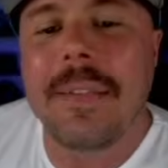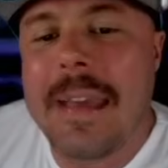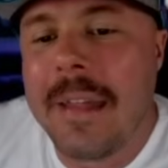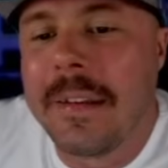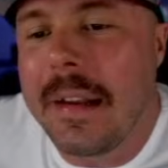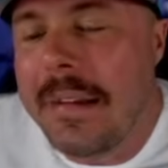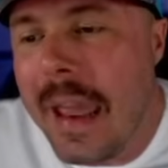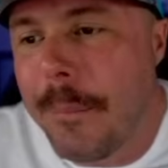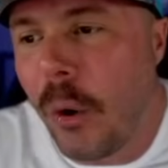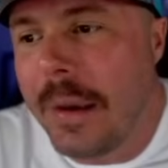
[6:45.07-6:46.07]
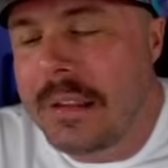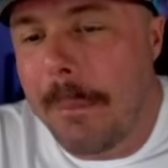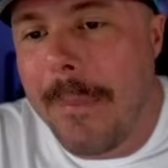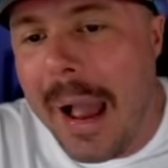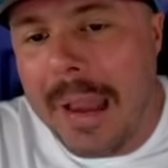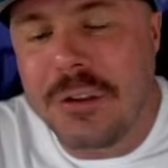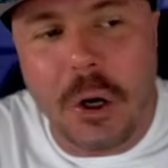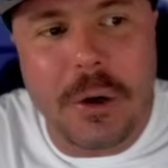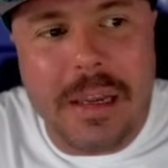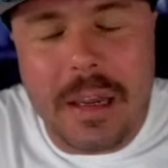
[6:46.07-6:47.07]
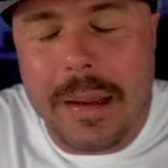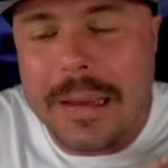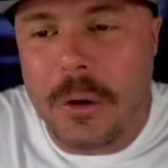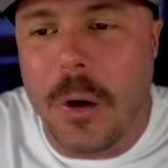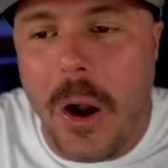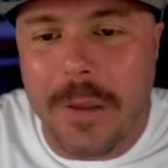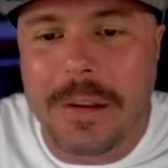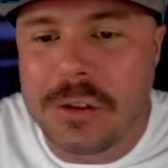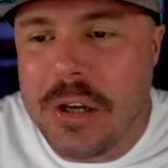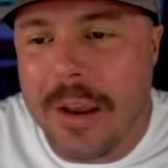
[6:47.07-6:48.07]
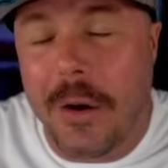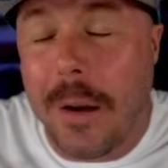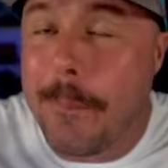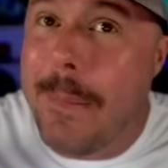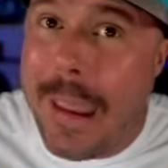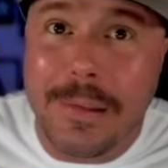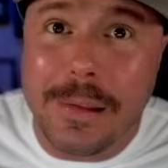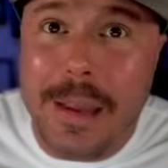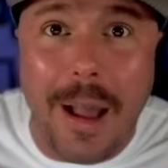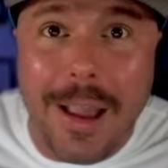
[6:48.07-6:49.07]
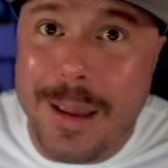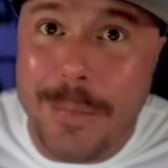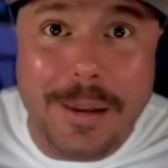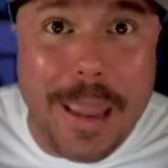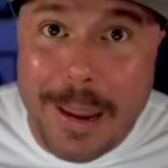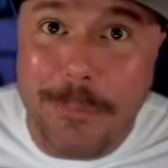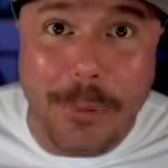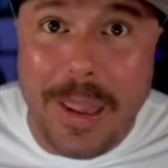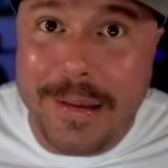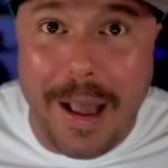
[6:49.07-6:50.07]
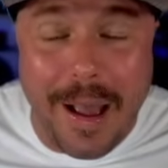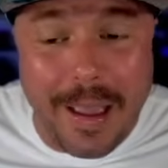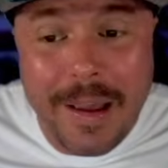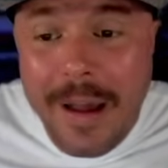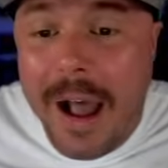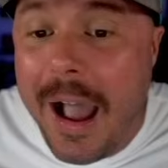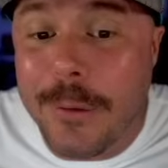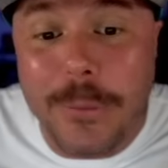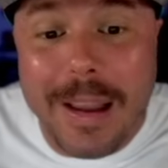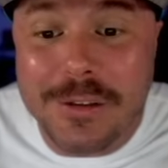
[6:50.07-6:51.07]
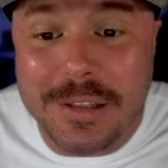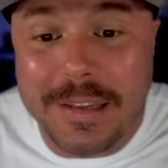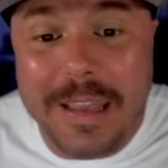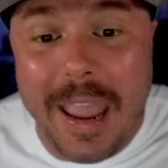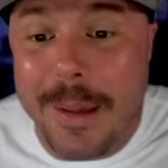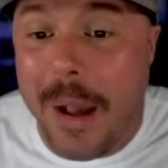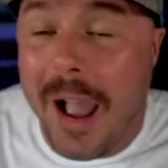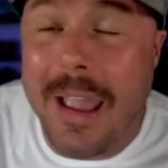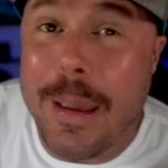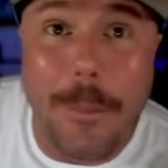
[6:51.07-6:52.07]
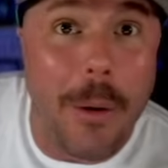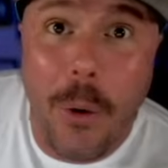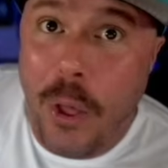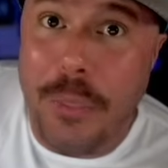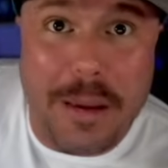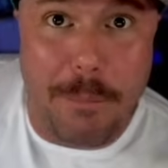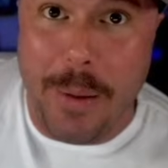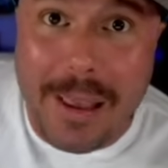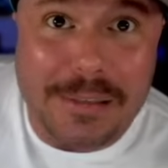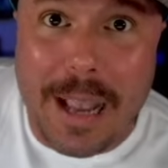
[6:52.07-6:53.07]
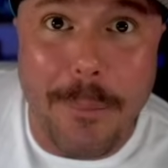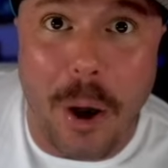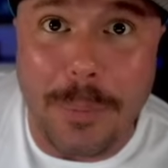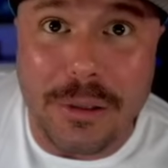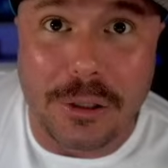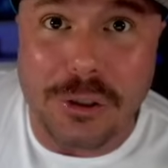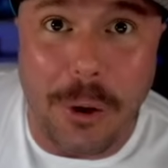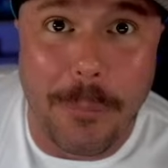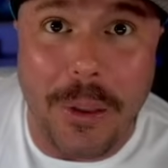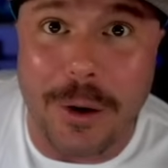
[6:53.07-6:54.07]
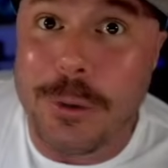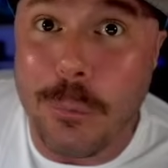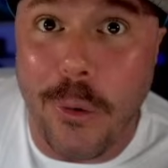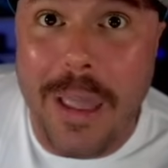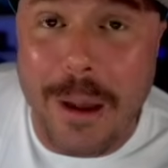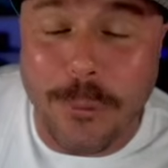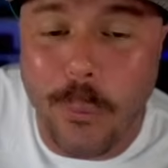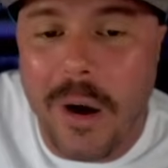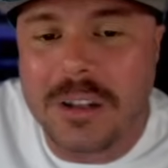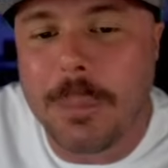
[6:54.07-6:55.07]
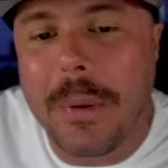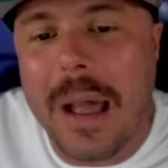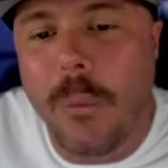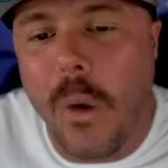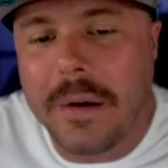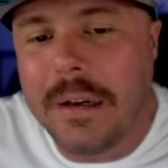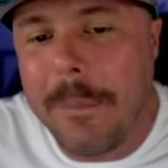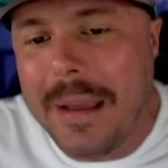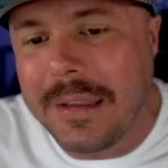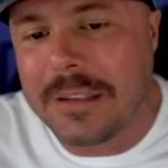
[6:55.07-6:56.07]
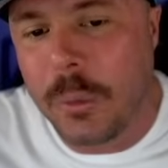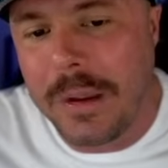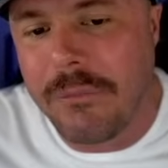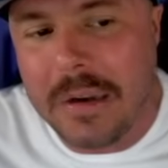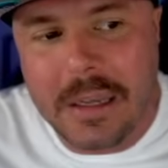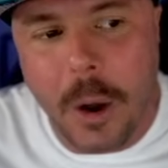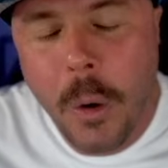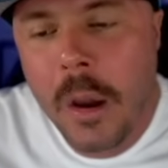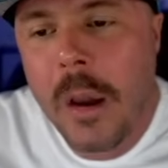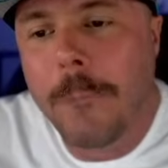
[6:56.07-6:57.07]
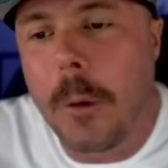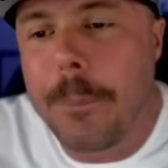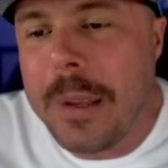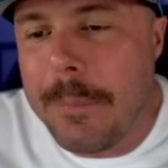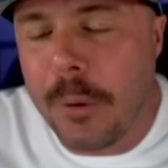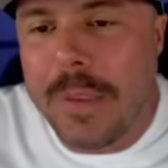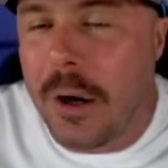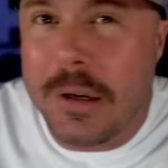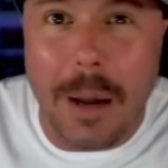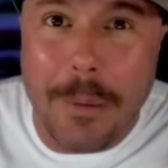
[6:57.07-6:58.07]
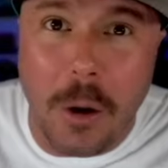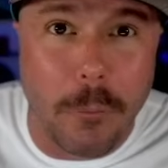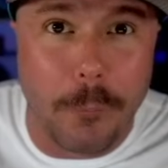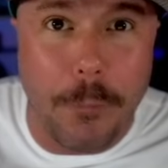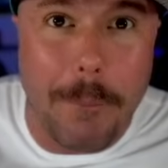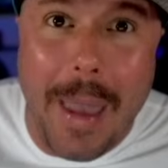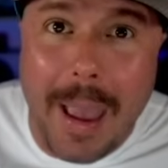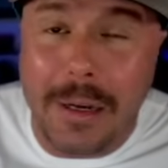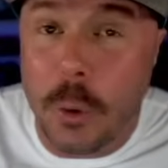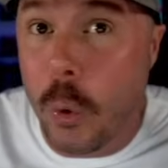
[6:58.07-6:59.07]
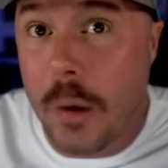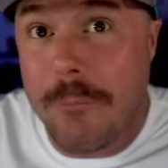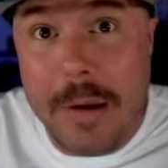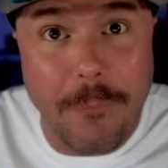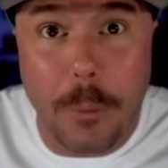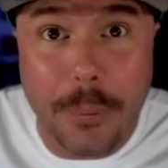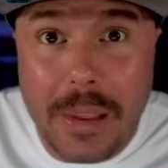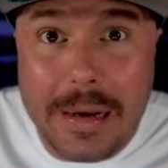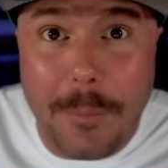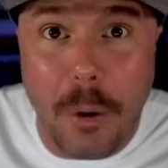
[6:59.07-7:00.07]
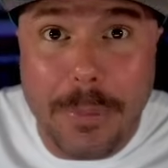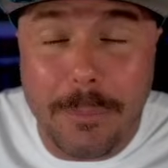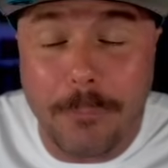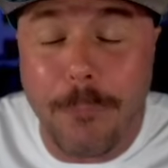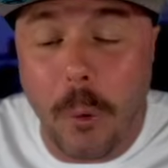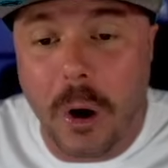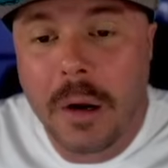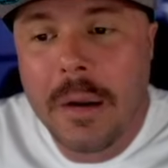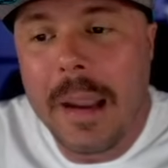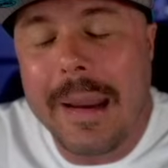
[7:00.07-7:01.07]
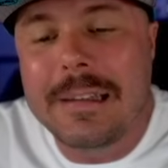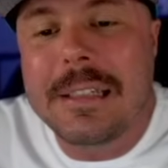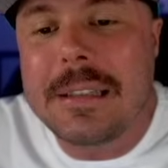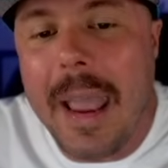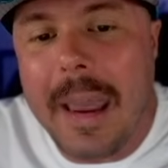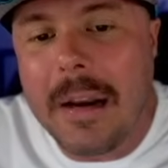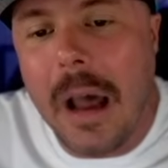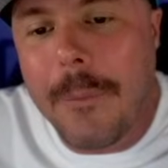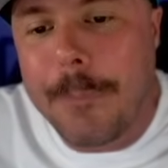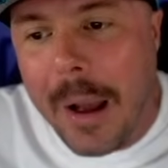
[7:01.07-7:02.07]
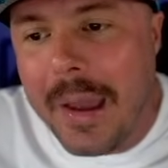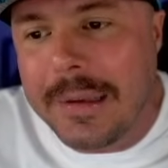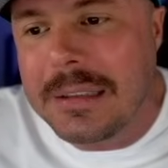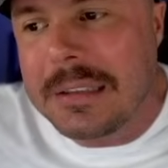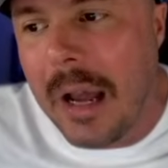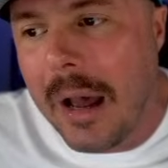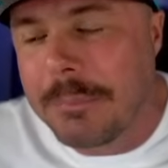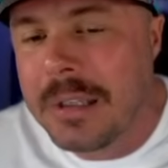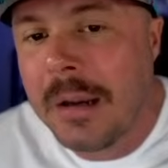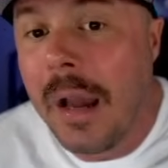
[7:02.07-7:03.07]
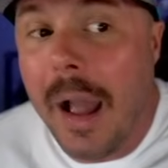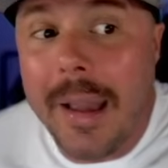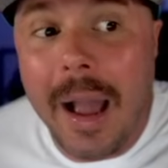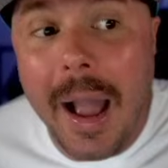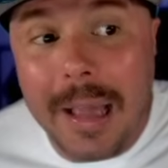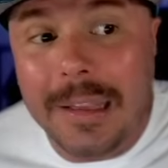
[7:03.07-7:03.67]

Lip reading: the end of the day, boys, my journey here on this channel, mainly I am a gameplay guy. I rage at the game. I am the best MLB The Show player you will ever watch, but I wanted to make this quick video for people that are coming over from Madden or have never played MLB before. Instead of buying stubs, I highly